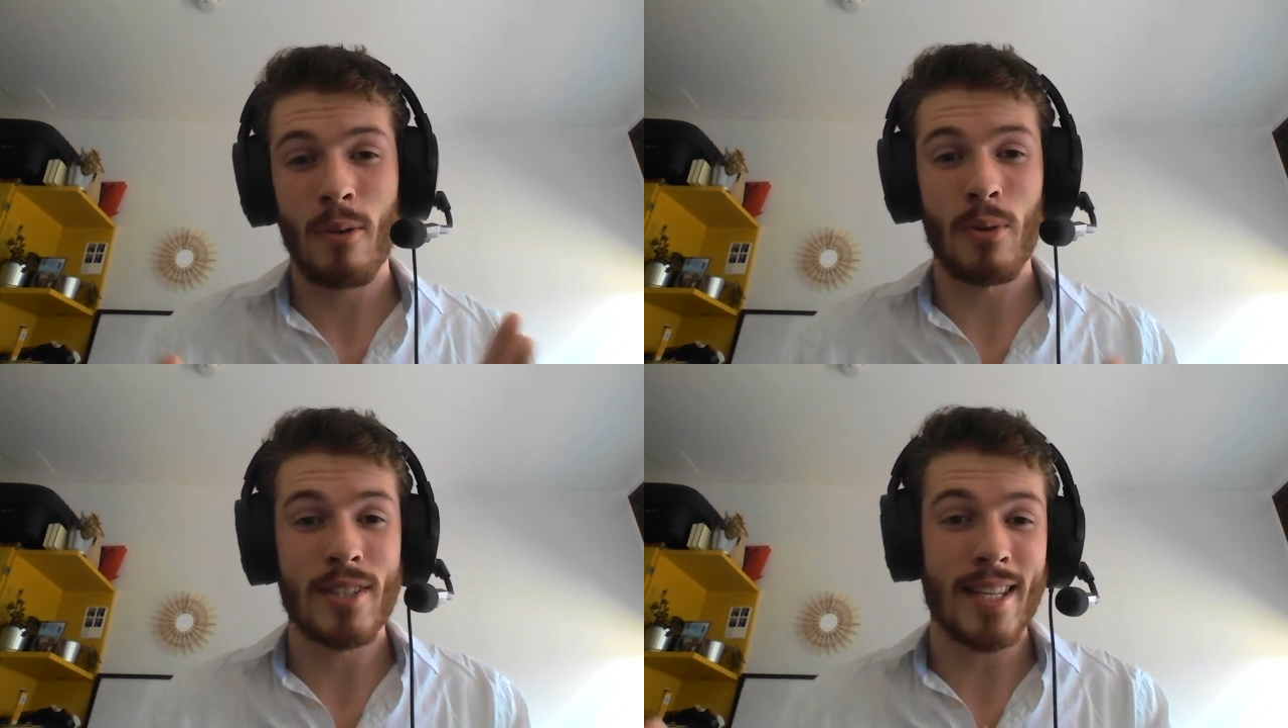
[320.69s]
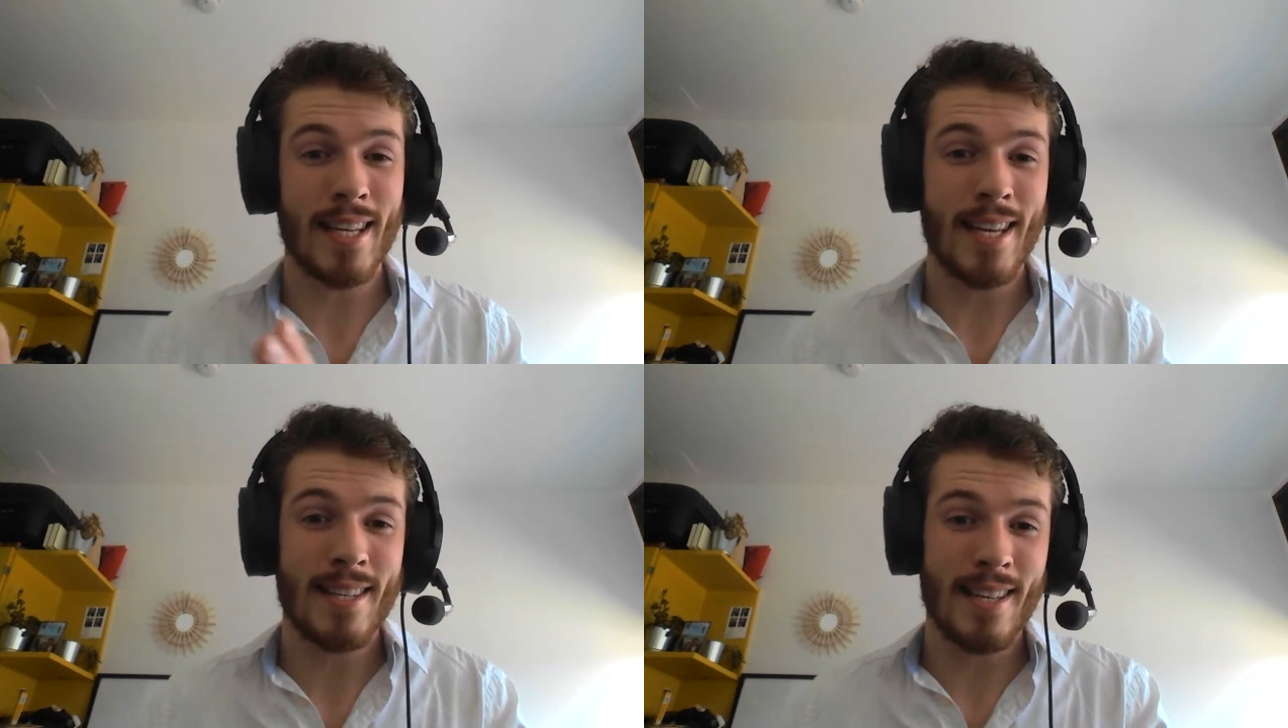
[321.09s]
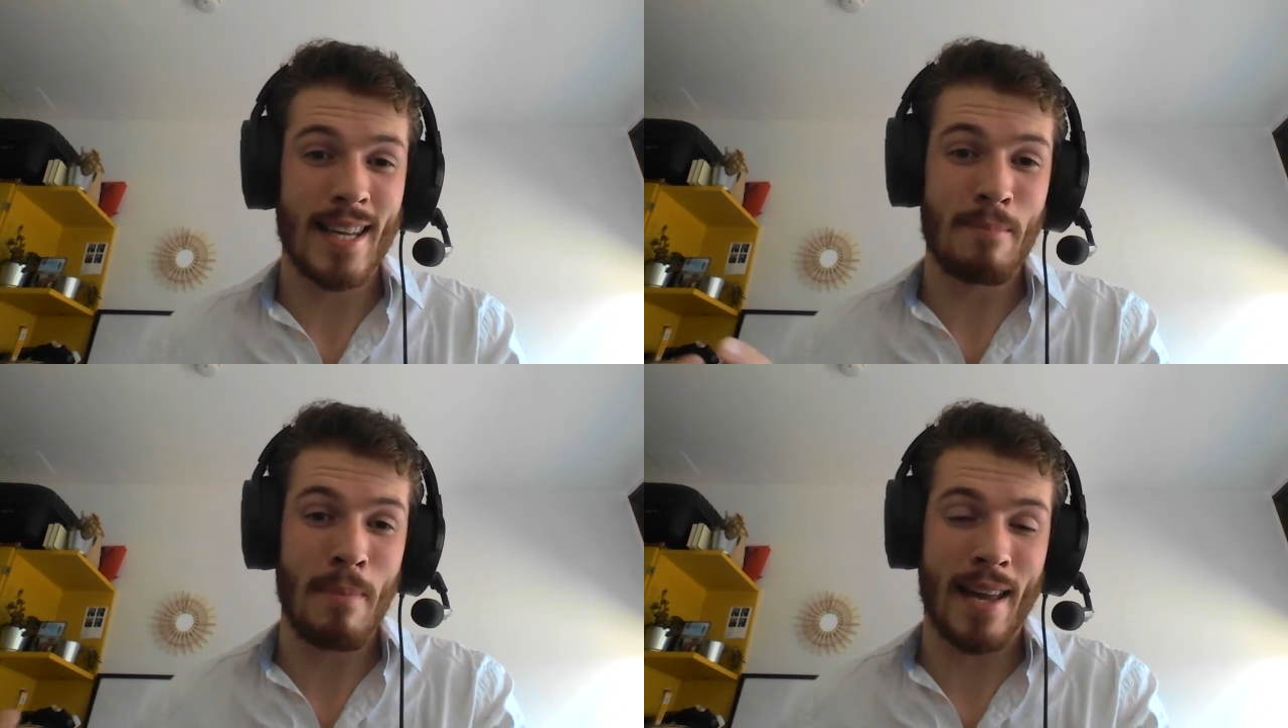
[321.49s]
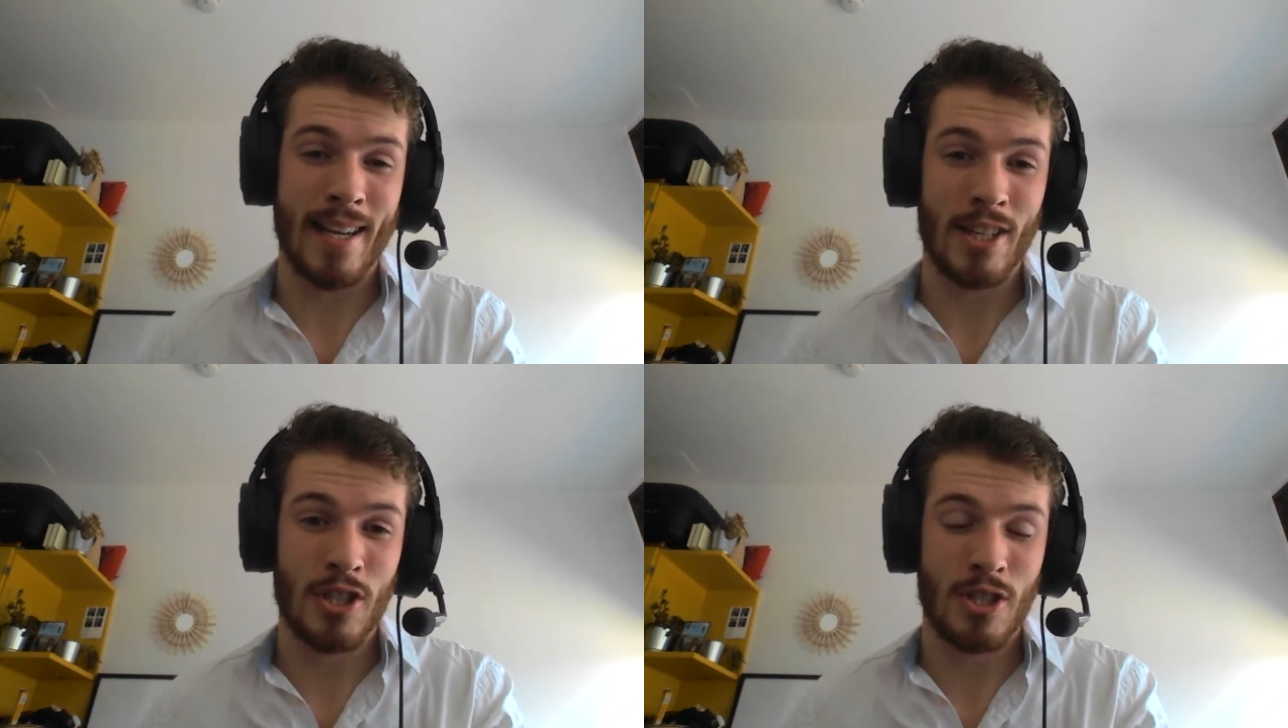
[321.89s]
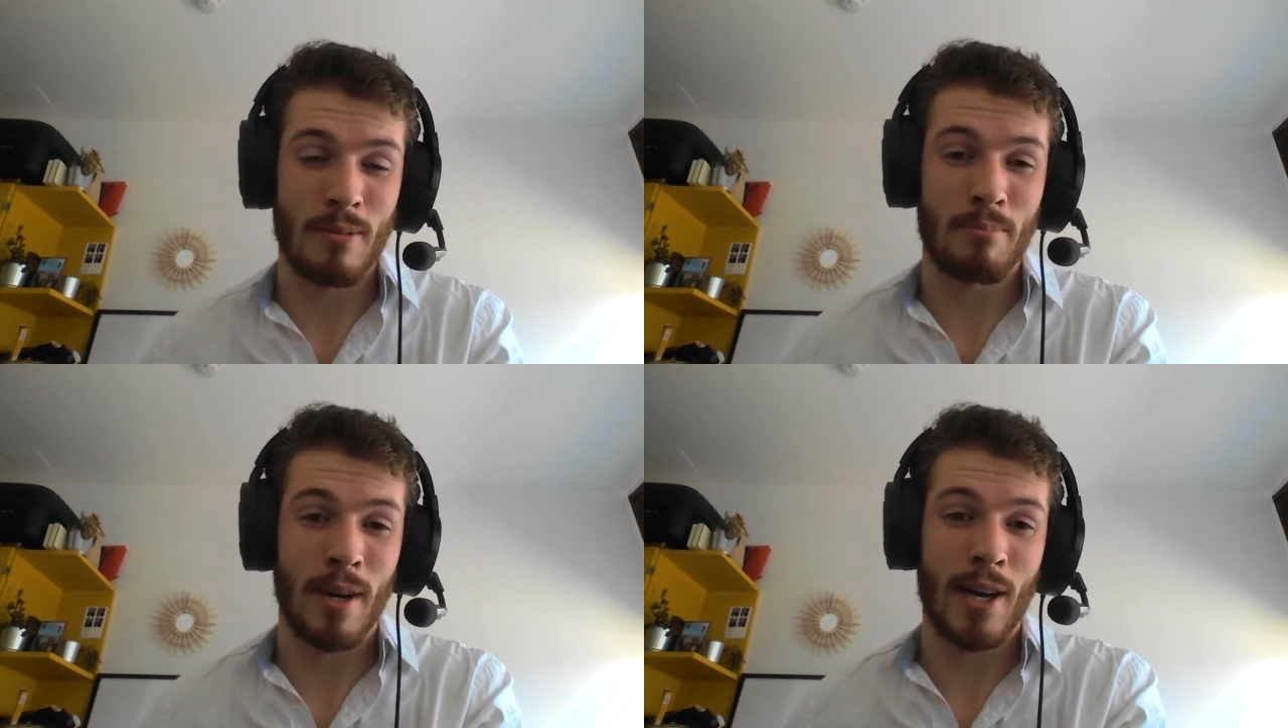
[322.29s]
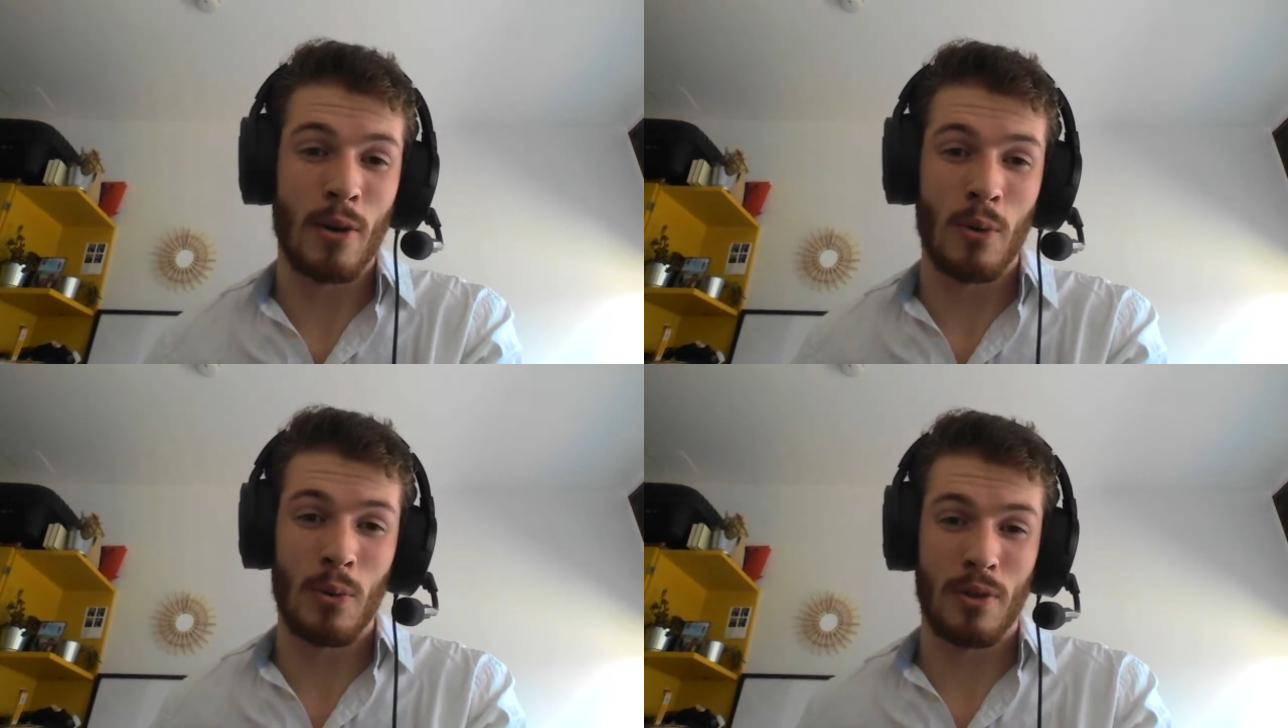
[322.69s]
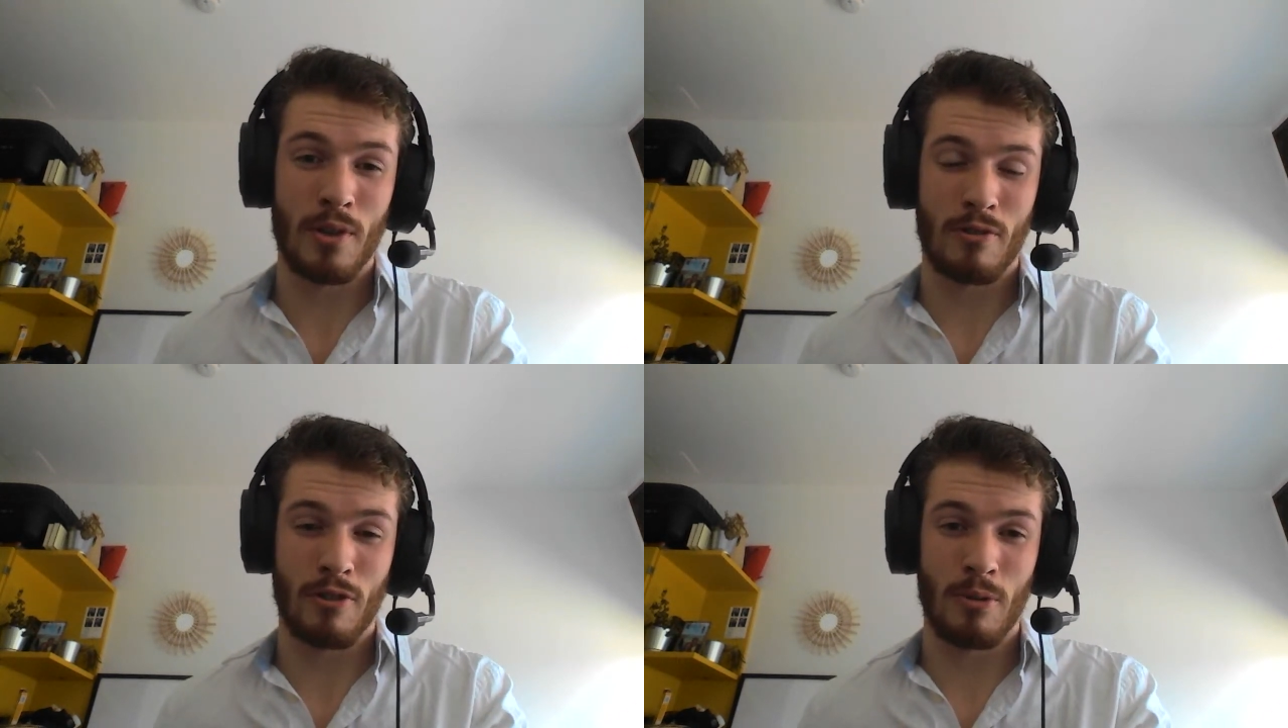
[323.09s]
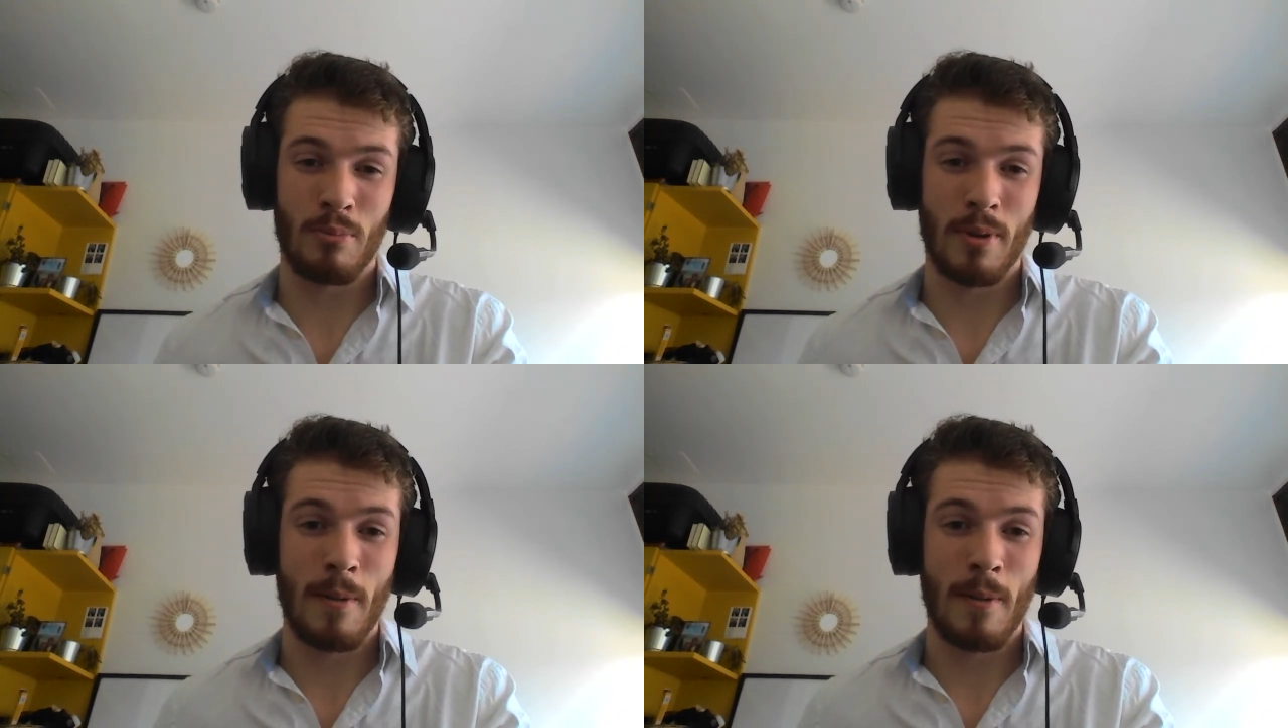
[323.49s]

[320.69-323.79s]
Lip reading: was easily managed by all the group.